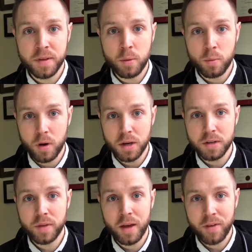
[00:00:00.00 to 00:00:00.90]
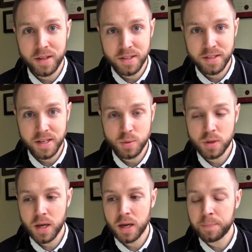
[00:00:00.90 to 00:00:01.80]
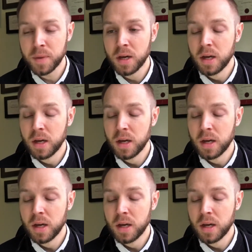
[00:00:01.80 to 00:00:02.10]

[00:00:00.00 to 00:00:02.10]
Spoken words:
they want, if they have had success with that.